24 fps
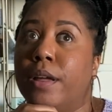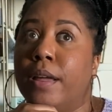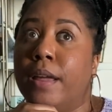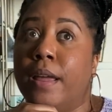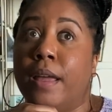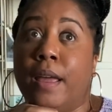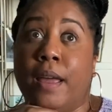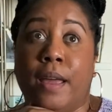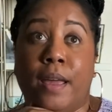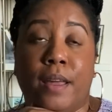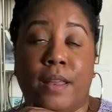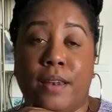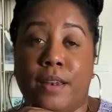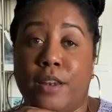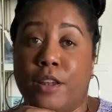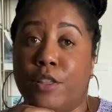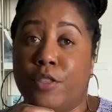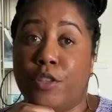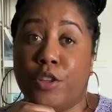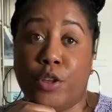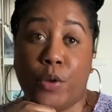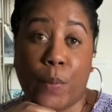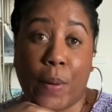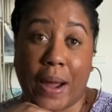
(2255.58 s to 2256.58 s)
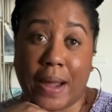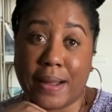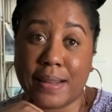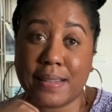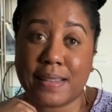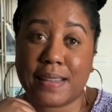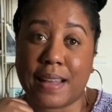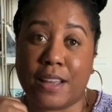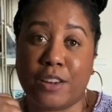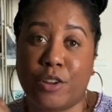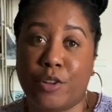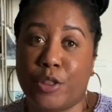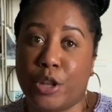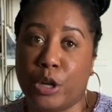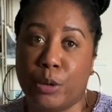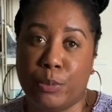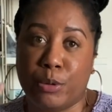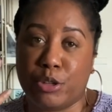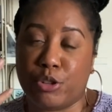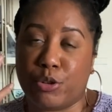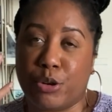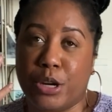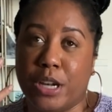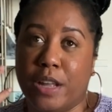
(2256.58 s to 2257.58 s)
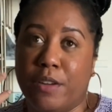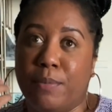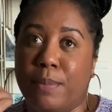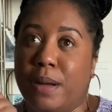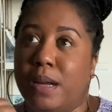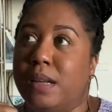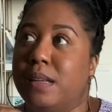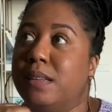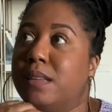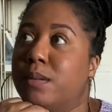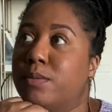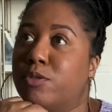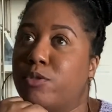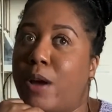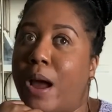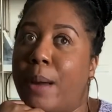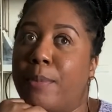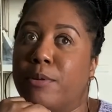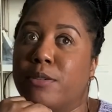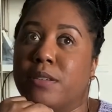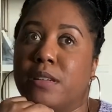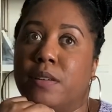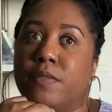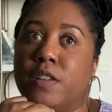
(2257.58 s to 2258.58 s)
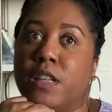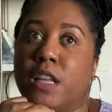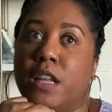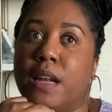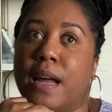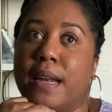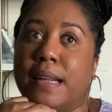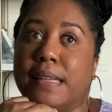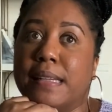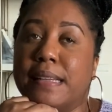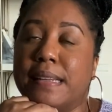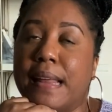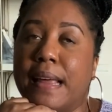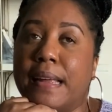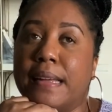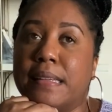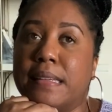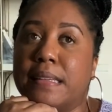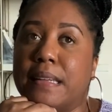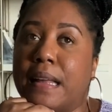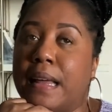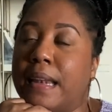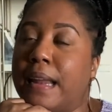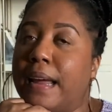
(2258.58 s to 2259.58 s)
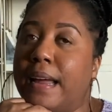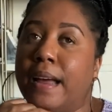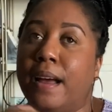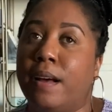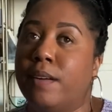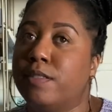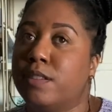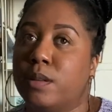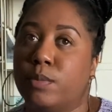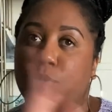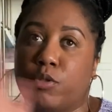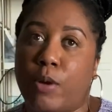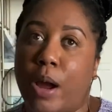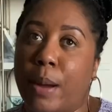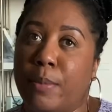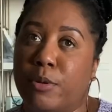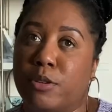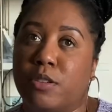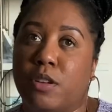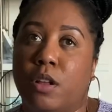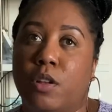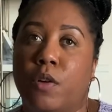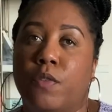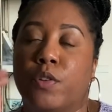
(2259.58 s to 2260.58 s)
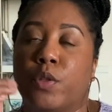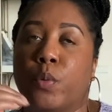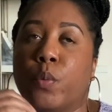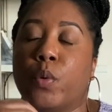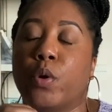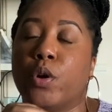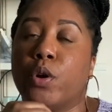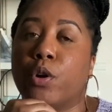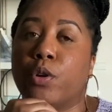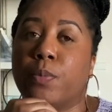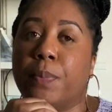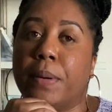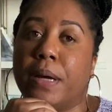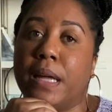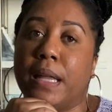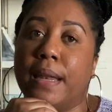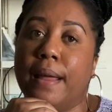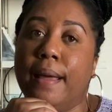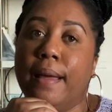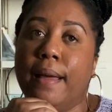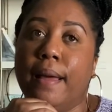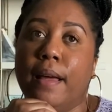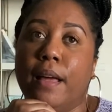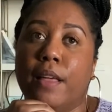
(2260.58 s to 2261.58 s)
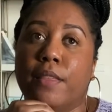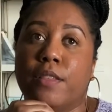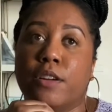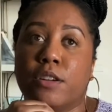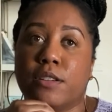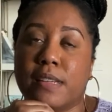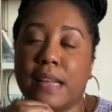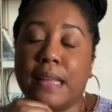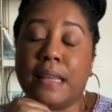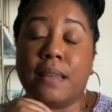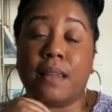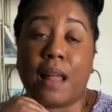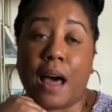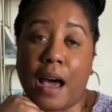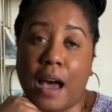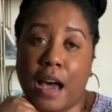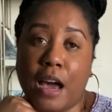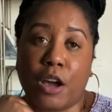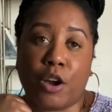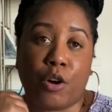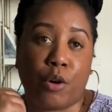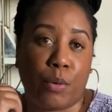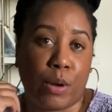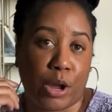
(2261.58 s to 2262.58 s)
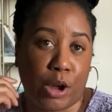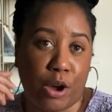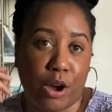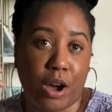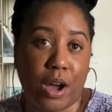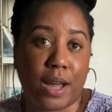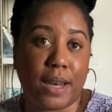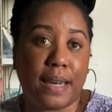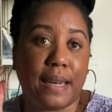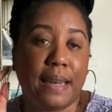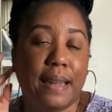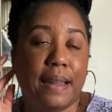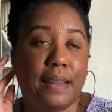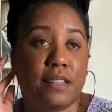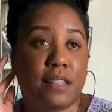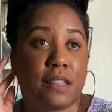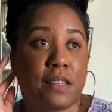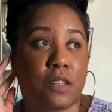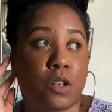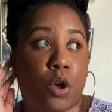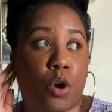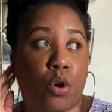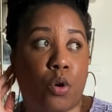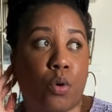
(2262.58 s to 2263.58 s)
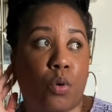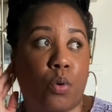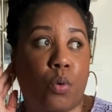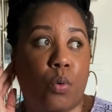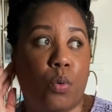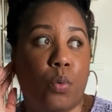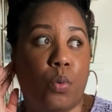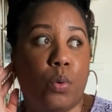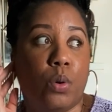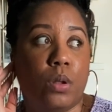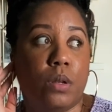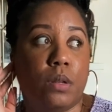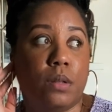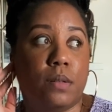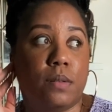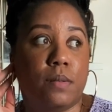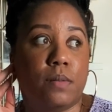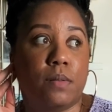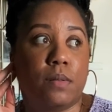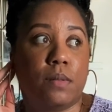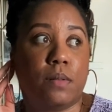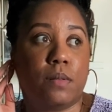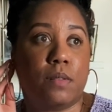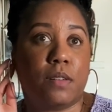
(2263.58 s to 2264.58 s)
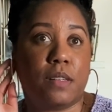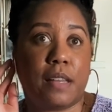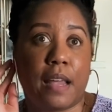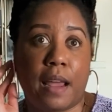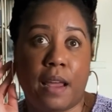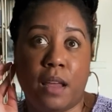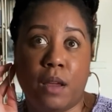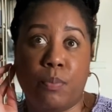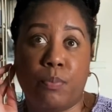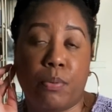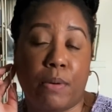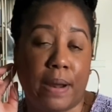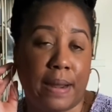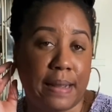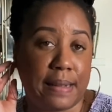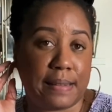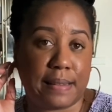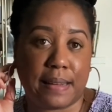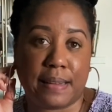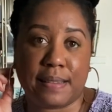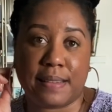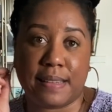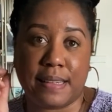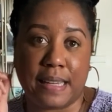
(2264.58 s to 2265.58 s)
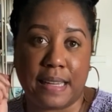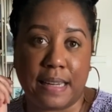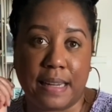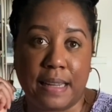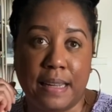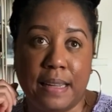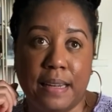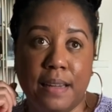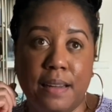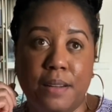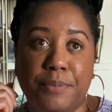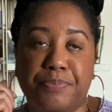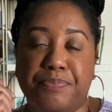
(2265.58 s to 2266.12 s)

in the US. I know that a majority of my subscribers live in the United States, and I have subscribers all over the world, but there's a lot going on. So take breaks as needed.